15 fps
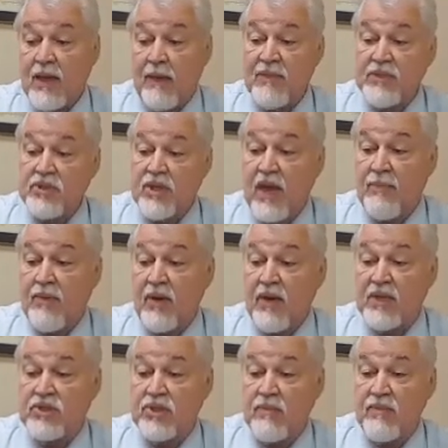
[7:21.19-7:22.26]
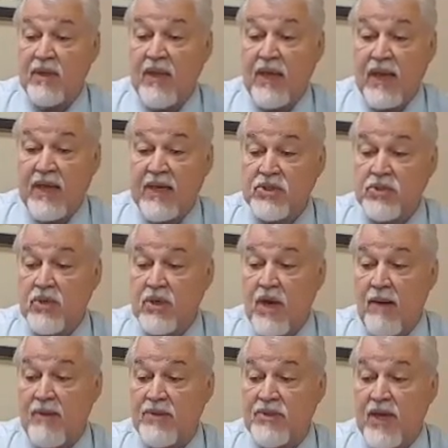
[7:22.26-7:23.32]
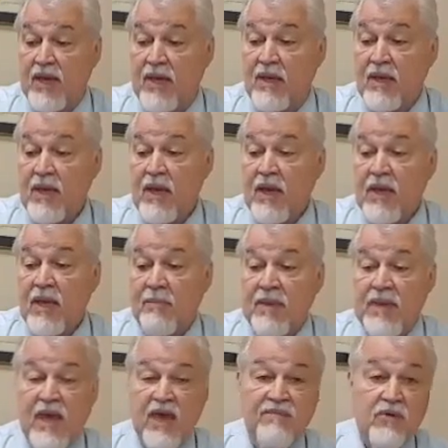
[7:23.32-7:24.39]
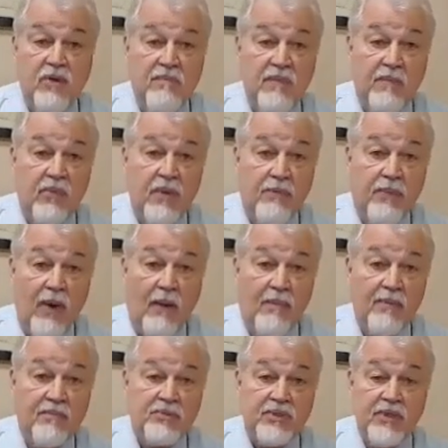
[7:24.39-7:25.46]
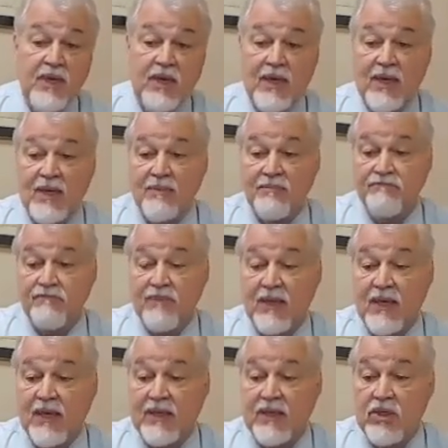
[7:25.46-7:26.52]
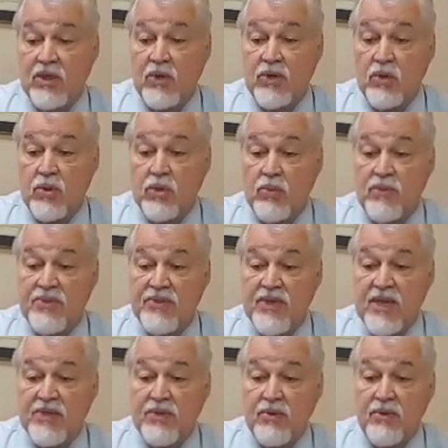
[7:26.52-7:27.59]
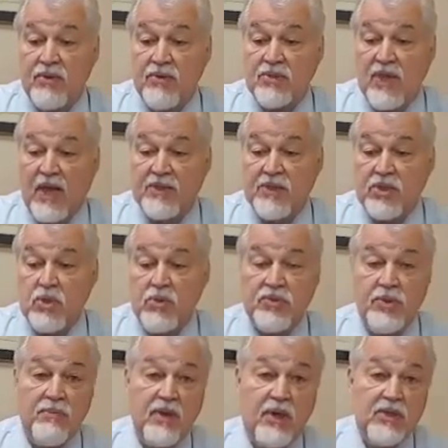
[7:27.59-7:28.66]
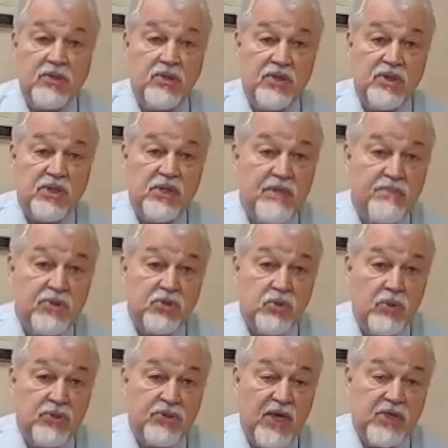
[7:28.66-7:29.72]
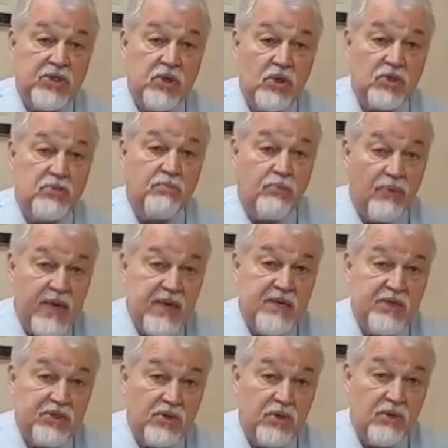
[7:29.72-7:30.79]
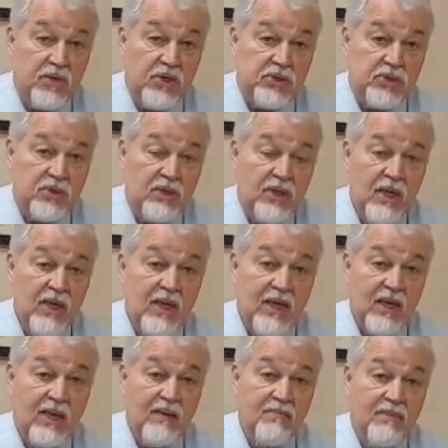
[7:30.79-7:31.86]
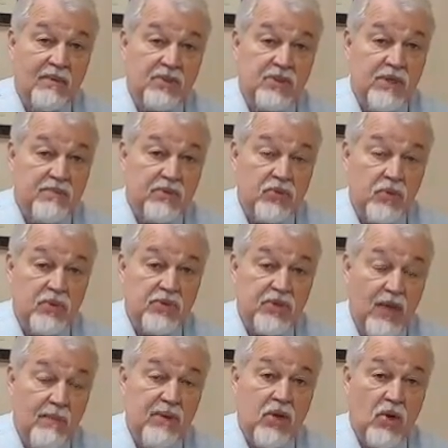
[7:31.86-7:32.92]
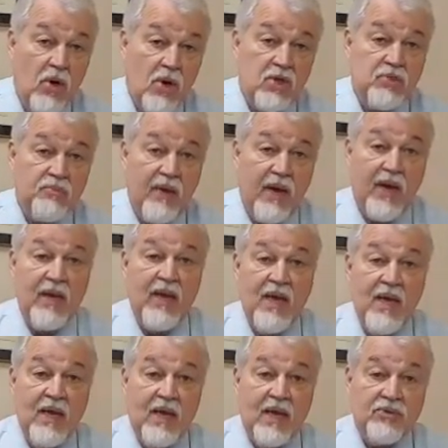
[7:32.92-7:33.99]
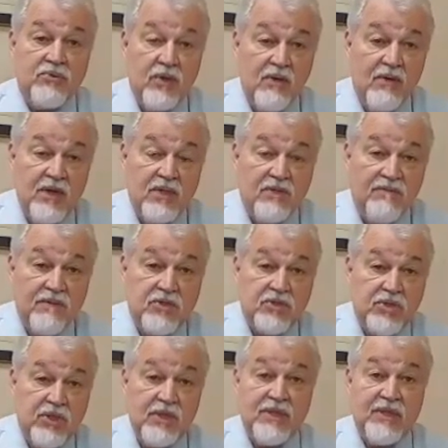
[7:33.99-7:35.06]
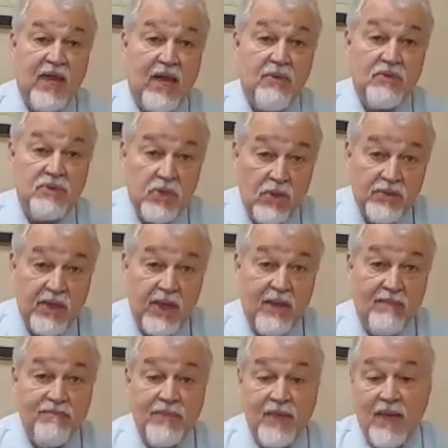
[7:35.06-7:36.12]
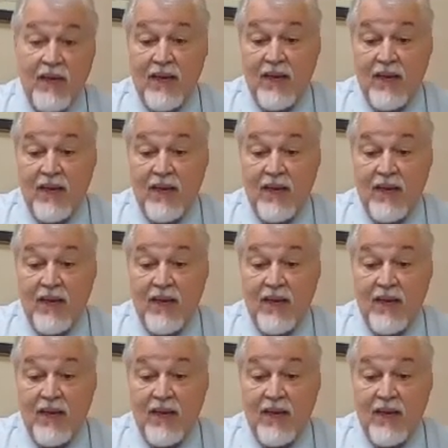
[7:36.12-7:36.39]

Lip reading: I mentioned hypoglycemia. Headaches are a common thing. Behavior and memory problems. You wouldn't think there's a lot to do with it, because the sleep disorders actually cause brain deterioration, and sleep disorders can be caused by adrenal insufficiency that can result in